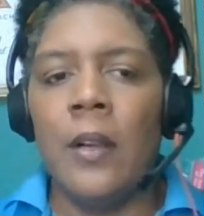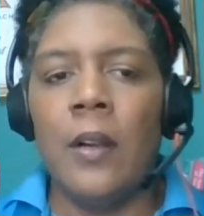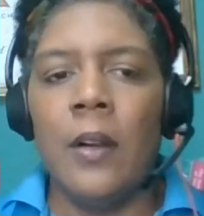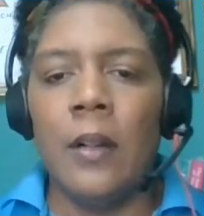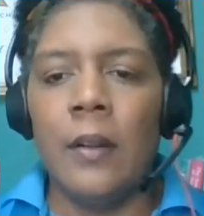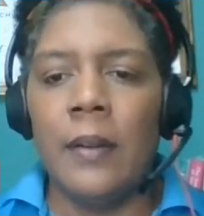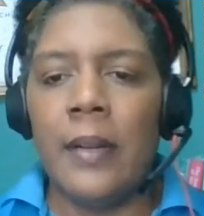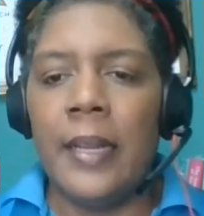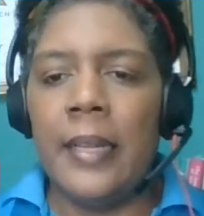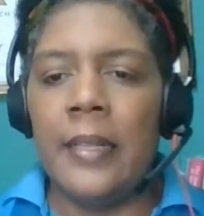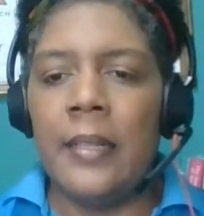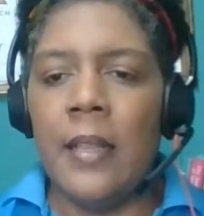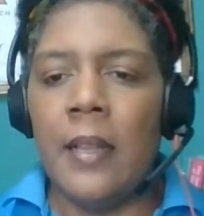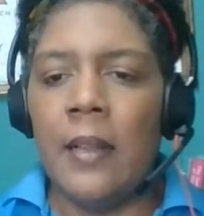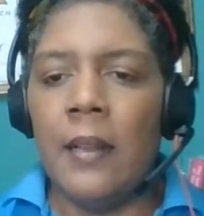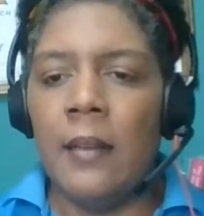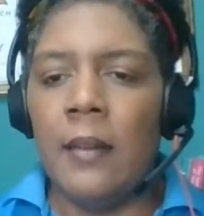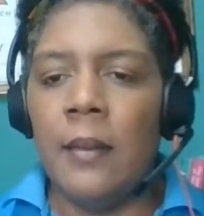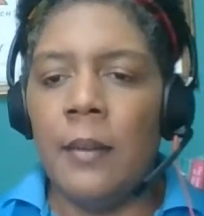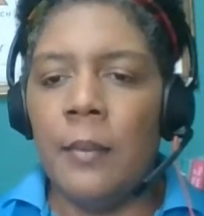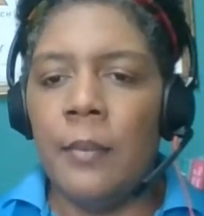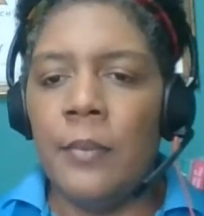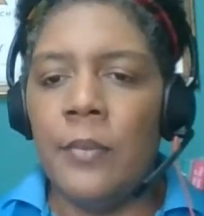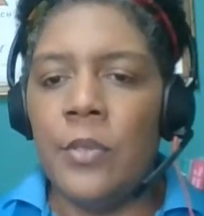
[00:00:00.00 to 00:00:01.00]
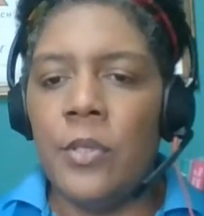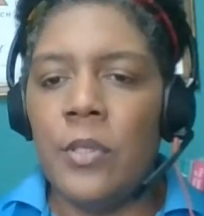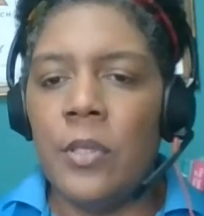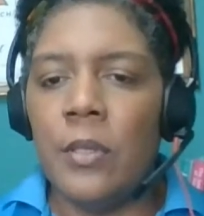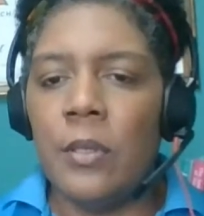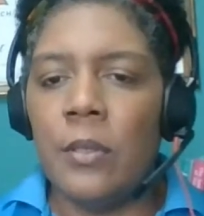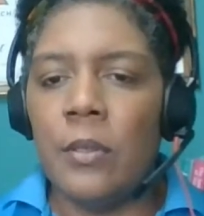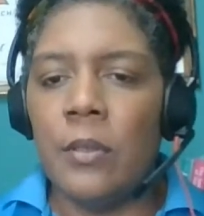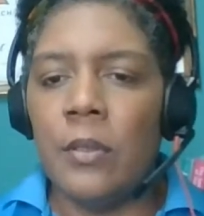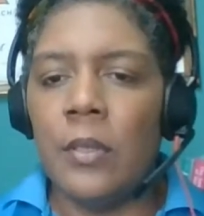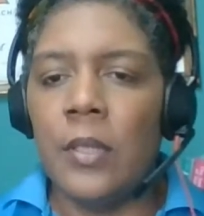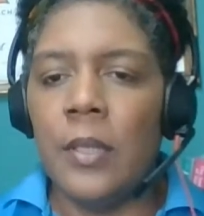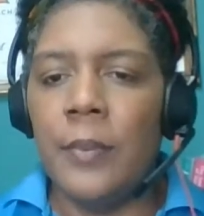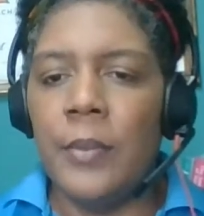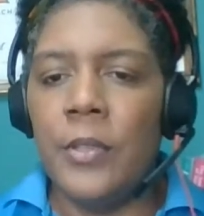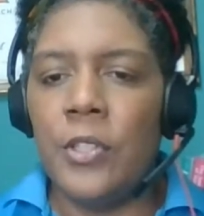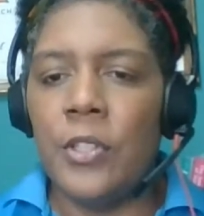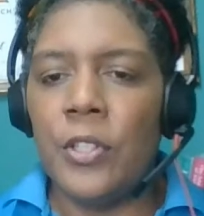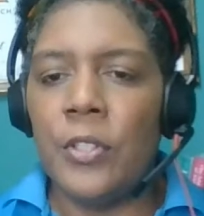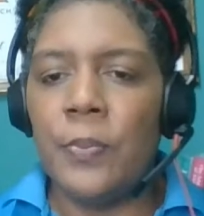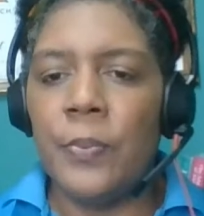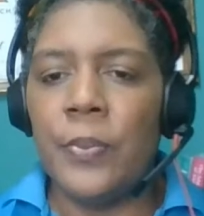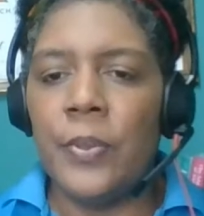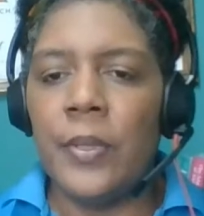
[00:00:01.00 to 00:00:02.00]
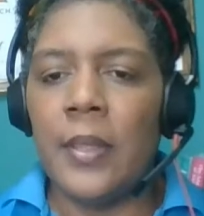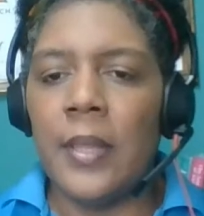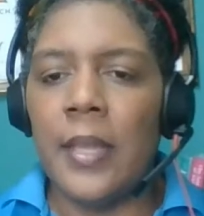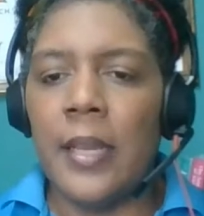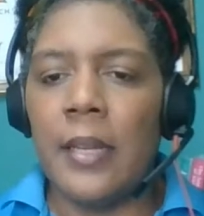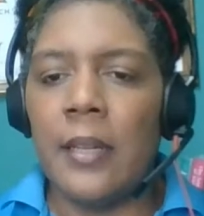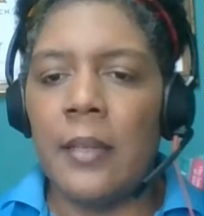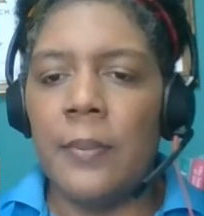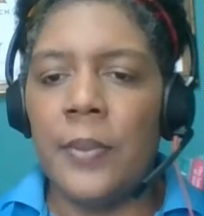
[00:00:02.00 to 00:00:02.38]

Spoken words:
All right. So let me just put that